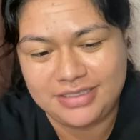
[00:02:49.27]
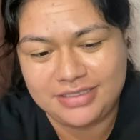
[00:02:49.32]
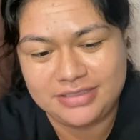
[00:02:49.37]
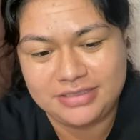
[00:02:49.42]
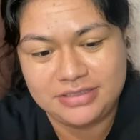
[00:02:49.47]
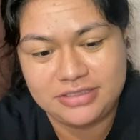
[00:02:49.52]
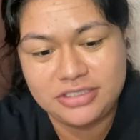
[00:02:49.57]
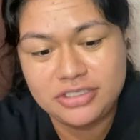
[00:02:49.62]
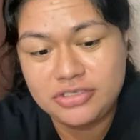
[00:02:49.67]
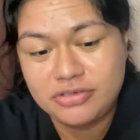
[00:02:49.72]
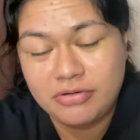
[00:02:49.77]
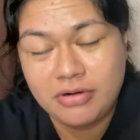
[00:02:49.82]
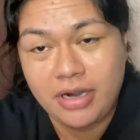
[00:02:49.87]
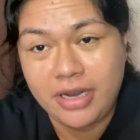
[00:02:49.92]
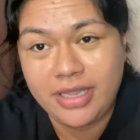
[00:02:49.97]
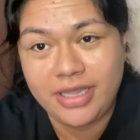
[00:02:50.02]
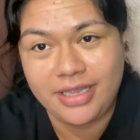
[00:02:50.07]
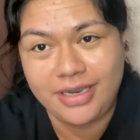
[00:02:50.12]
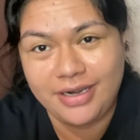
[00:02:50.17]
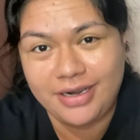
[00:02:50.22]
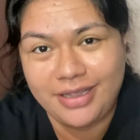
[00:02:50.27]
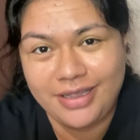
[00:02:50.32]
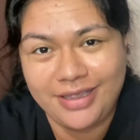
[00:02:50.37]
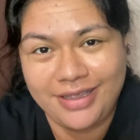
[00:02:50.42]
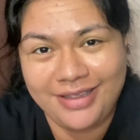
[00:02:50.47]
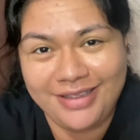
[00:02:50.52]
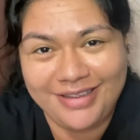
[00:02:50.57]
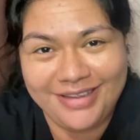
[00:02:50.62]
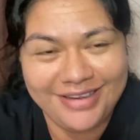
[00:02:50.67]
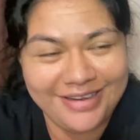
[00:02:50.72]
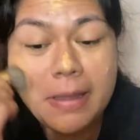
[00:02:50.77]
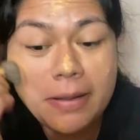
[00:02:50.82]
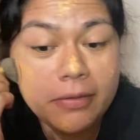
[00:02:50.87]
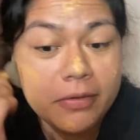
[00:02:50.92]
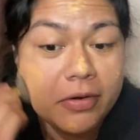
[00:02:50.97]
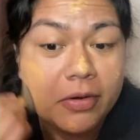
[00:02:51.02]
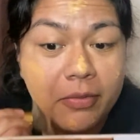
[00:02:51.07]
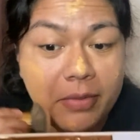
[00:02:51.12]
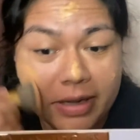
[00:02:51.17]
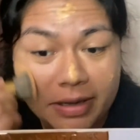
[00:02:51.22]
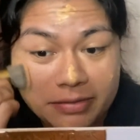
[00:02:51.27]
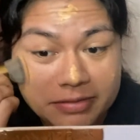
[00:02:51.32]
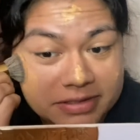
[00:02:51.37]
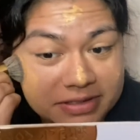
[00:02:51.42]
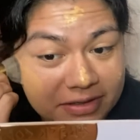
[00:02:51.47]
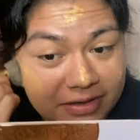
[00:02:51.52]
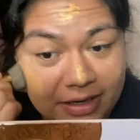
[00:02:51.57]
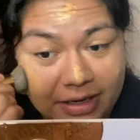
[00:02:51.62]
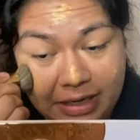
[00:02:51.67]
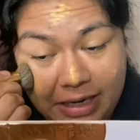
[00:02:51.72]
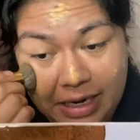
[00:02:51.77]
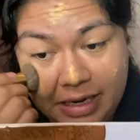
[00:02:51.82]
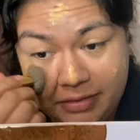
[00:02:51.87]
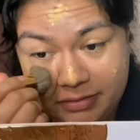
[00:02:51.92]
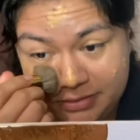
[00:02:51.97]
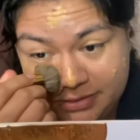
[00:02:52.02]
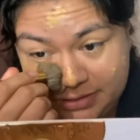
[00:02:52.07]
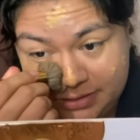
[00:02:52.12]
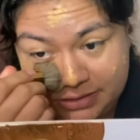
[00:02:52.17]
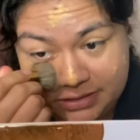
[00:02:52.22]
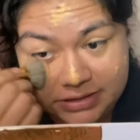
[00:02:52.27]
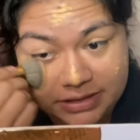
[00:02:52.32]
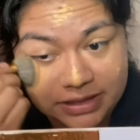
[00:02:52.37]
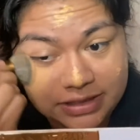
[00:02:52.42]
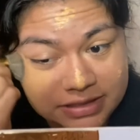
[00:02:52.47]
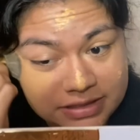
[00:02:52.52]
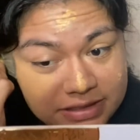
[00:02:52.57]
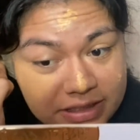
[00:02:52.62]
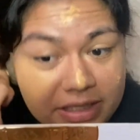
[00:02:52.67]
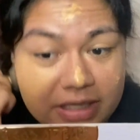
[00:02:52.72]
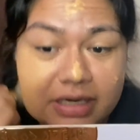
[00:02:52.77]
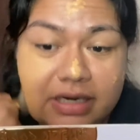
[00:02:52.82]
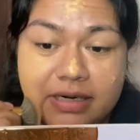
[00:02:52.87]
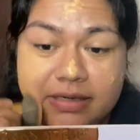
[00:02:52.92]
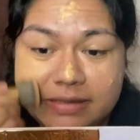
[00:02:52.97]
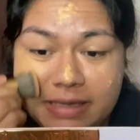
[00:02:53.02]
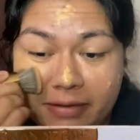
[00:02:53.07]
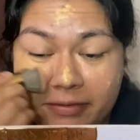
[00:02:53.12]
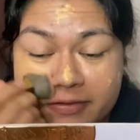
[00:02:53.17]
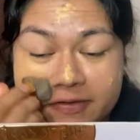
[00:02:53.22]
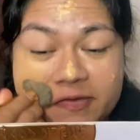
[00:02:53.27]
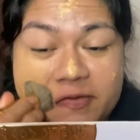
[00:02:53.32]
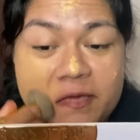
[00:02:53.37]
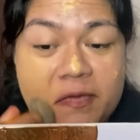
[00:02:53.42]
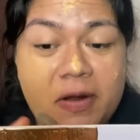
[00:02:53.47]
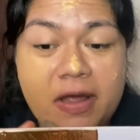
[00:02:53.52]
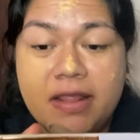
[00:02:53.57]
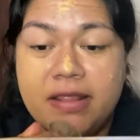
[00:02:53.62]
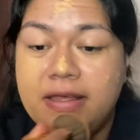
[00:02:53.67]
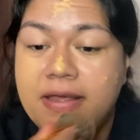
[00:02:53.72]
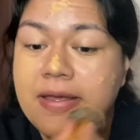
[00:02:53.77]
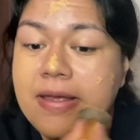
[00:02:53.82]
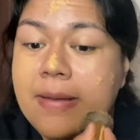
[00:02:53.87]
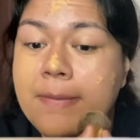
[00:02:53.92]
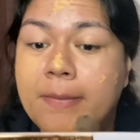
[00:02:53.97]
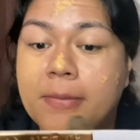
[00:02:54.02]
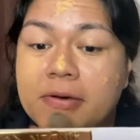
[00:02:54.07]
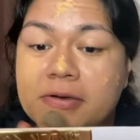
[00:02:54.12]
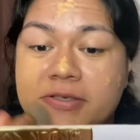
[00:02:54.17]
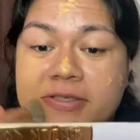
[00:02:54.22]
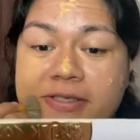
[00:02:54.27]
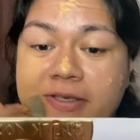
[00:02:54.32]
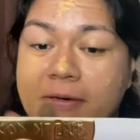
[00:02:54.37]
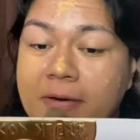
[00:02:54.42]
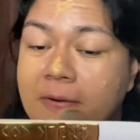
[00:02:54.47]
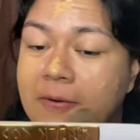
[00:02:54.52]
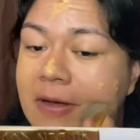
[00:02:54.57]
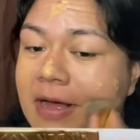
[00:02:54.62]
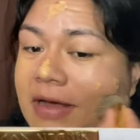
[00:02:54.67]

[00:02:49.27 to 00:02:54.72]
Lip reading: just crying. I don't know why I was crying. I was just in tears. I was really emotional. I